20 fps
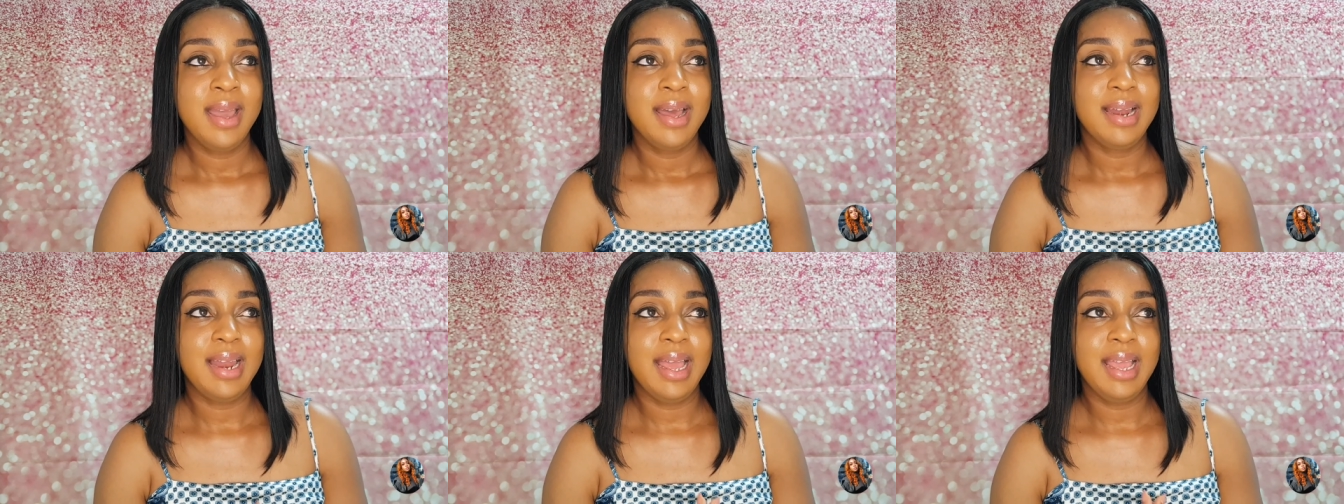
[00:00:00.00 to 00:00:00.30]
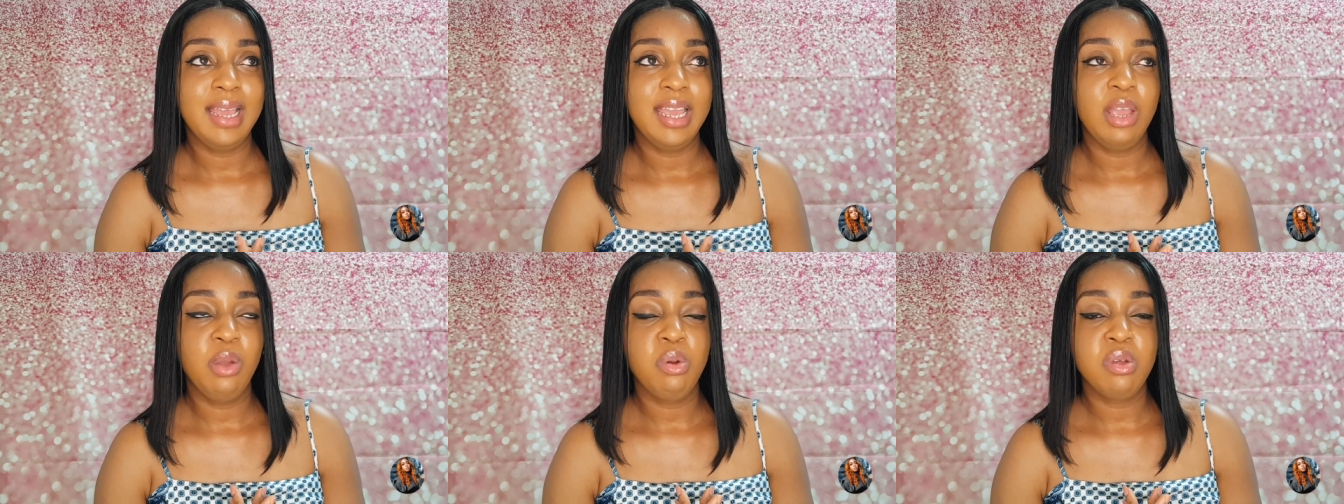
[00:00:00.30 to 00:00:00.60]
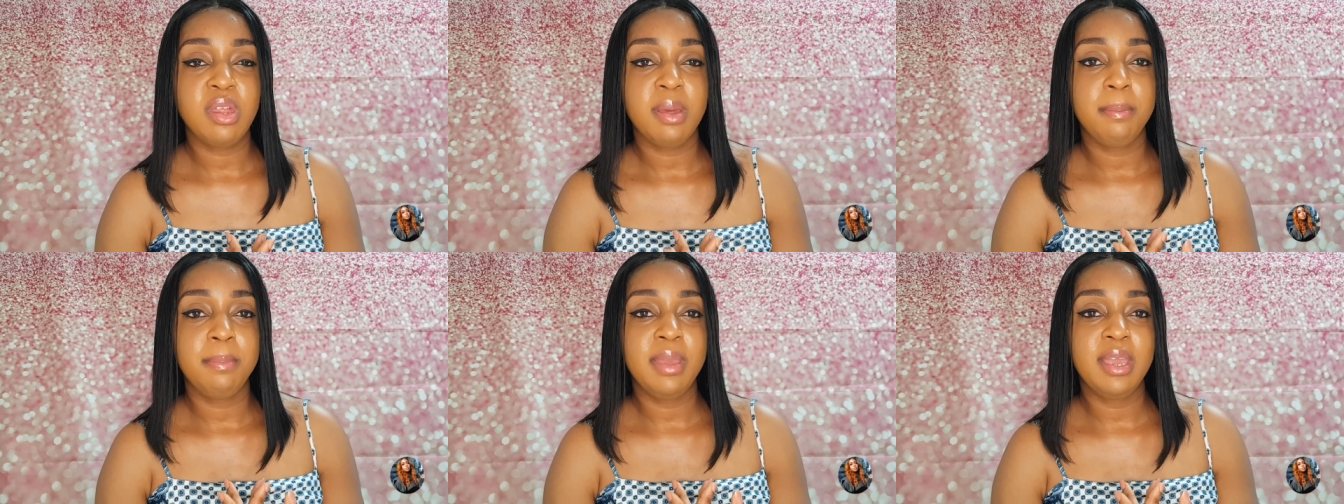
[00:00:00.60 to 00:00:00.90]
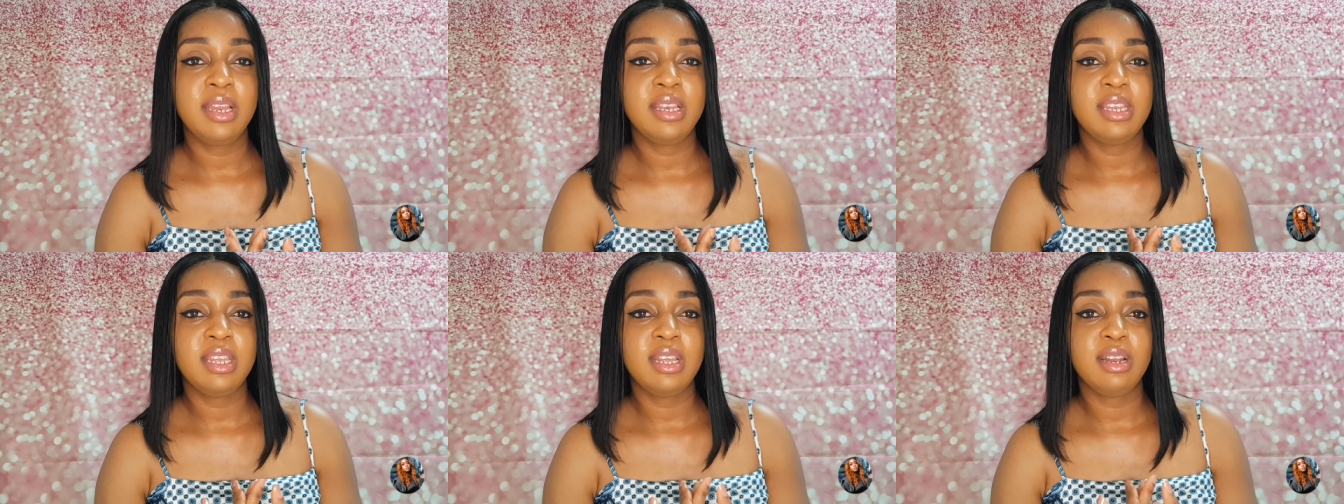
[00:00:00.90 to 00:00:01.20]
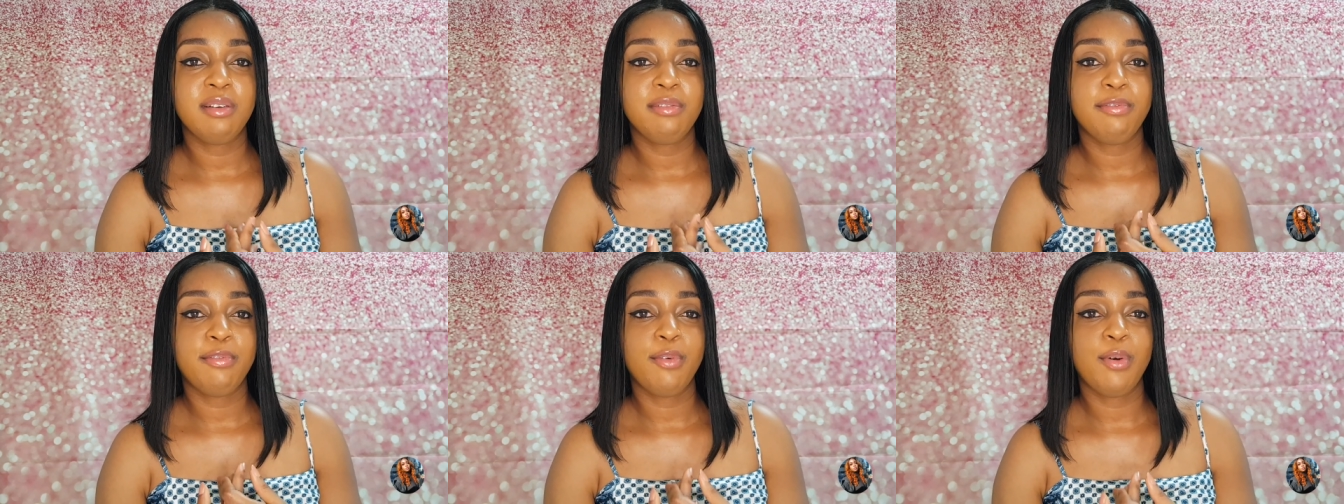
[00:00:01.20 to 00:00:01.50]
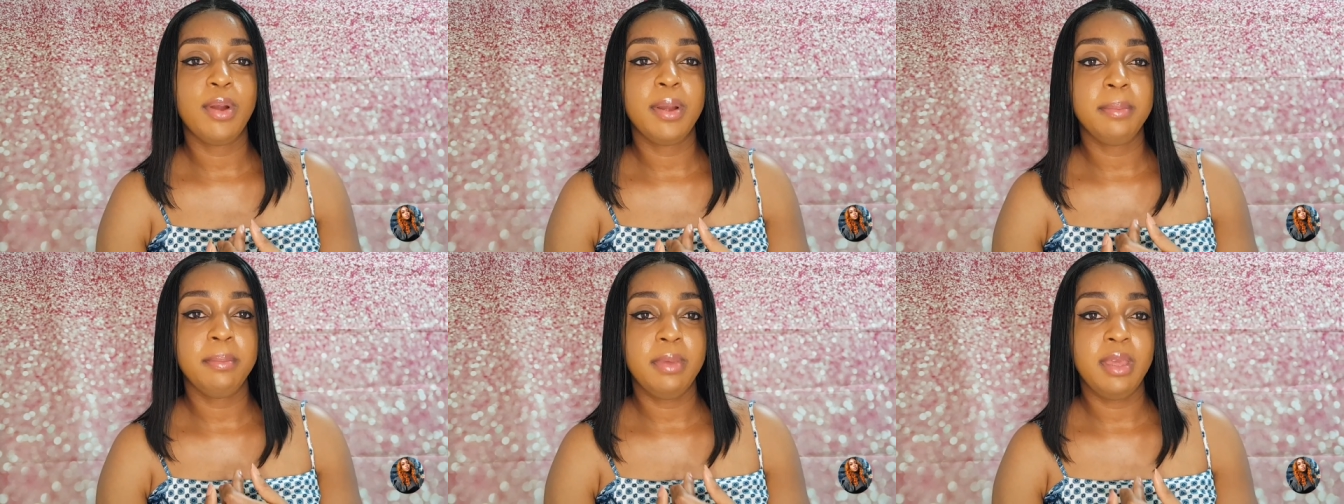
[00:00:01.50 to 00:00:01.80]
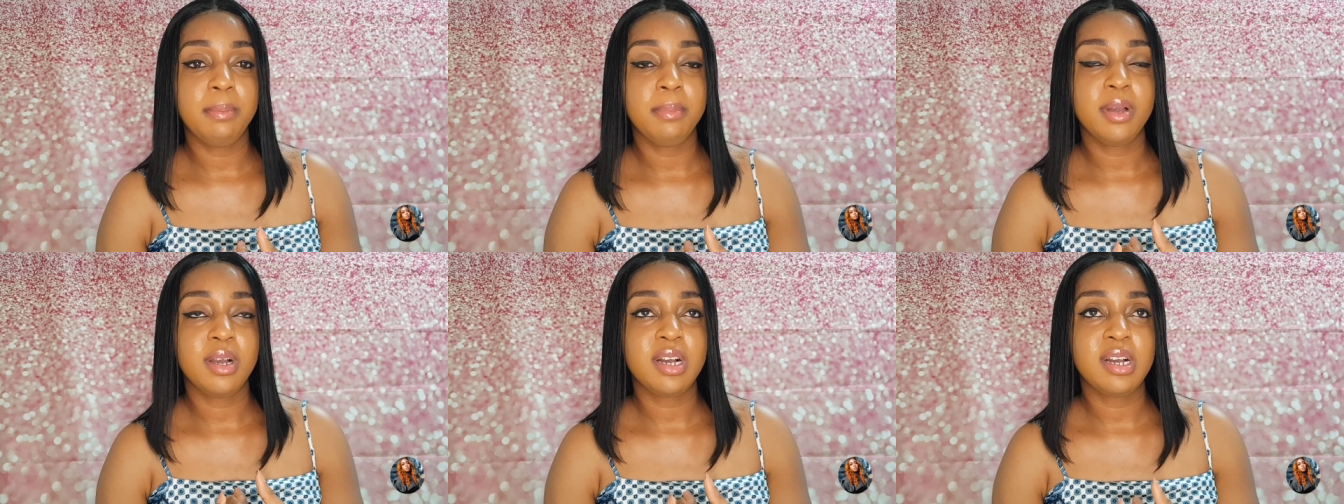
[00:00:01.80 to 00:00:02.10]
Like it was a big deal for
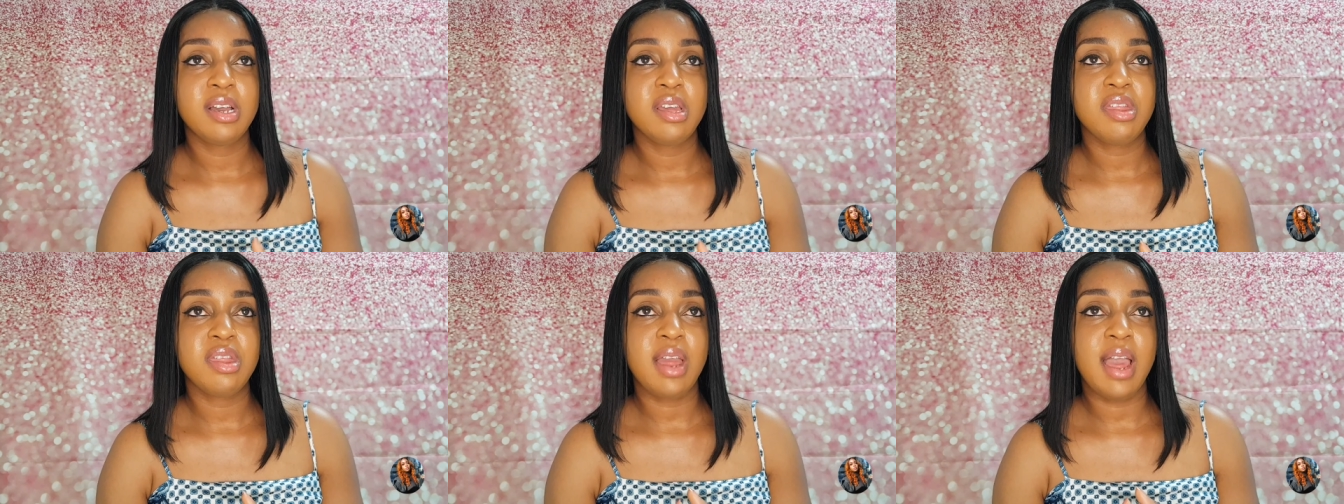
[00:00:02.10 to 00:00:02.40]
me because